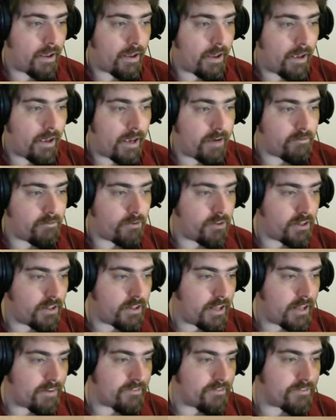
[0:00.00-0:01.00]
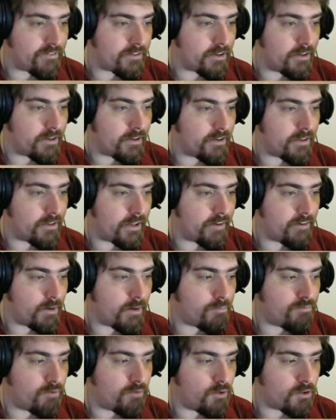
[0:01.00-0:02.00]
Here on the left there are
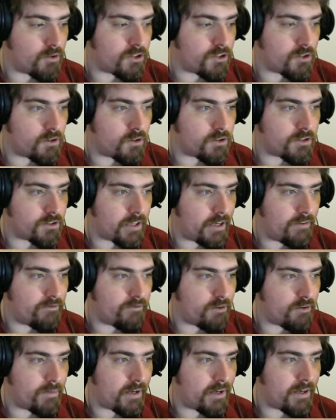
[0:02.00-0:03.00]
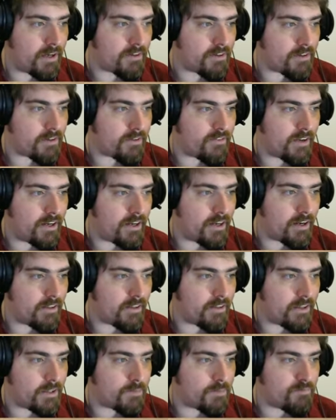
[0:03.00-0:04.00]
broadswords in from Nizar defending,
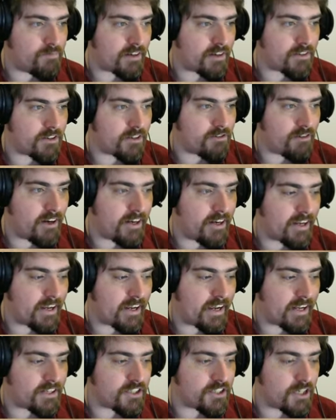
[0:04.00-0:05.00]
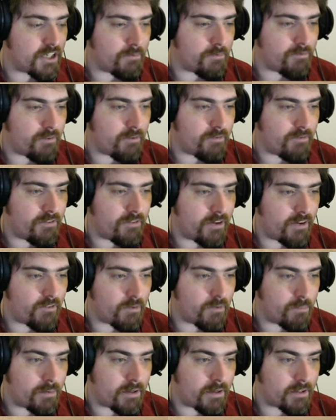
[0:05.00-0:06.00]
and these bricks are trying to catch up from
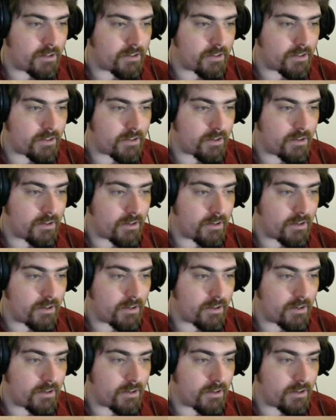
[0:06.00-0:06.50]
Furfa, but